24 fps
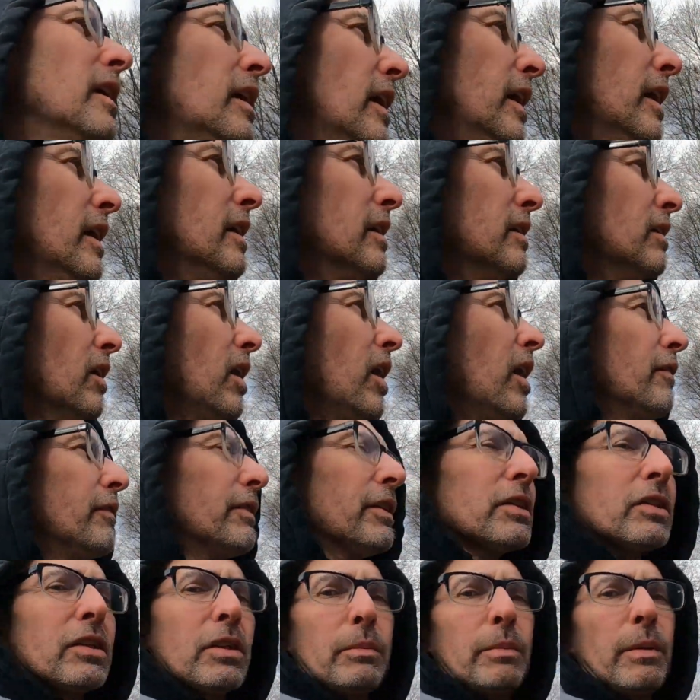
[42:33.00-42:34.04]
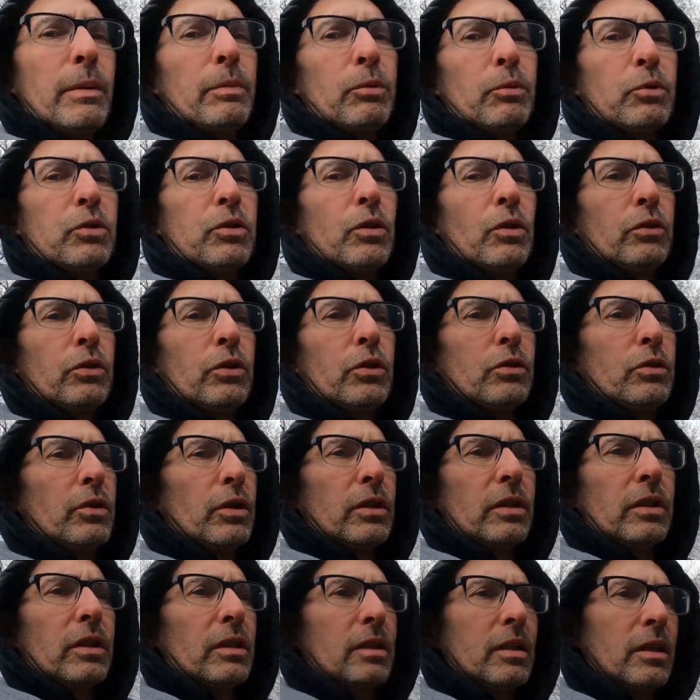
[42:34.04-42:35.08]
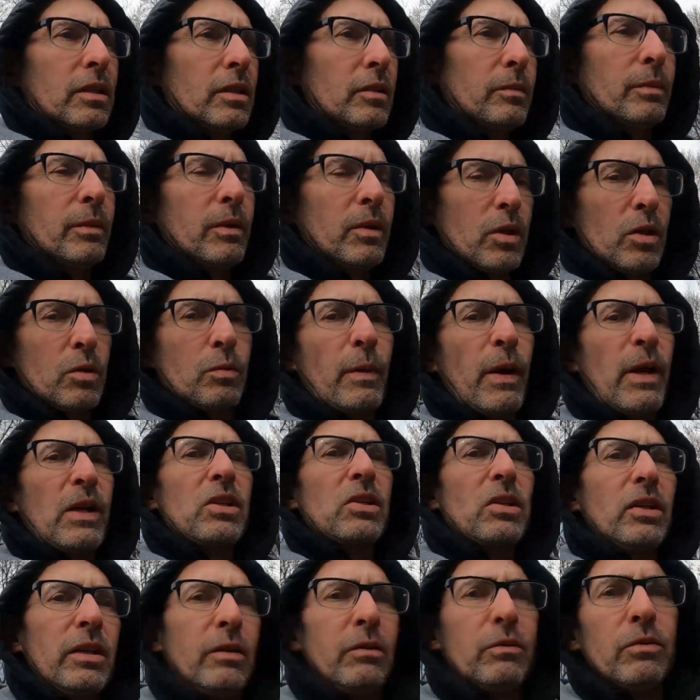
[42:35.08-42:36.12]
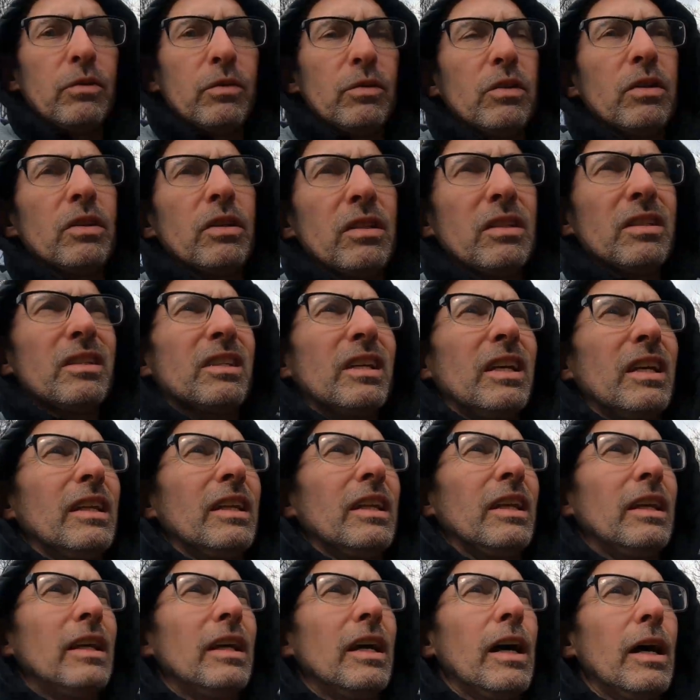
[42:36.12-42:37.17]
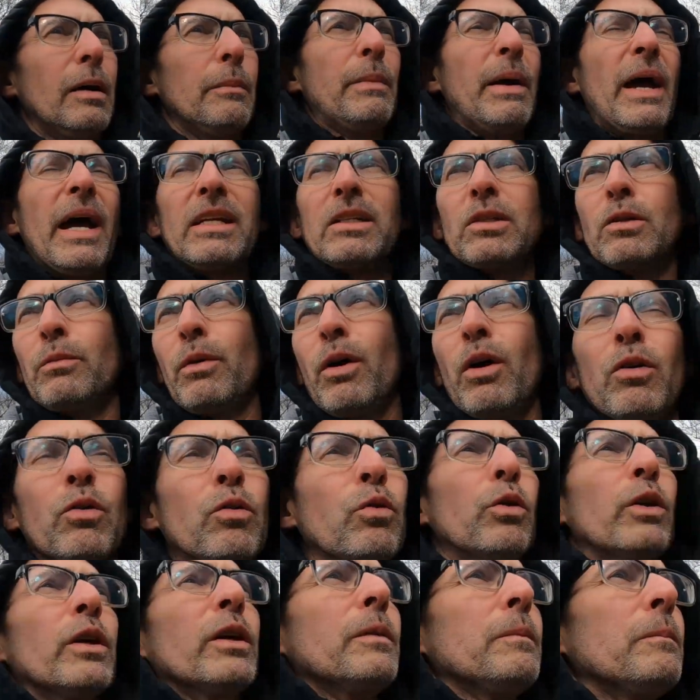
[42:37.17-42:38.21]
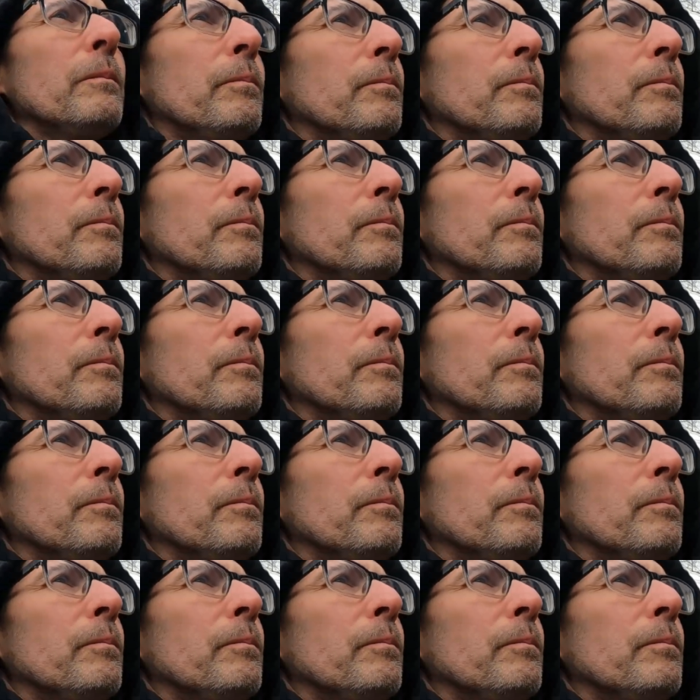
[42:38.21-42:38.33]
And obviously people still use it, because especially seeing the basketball court.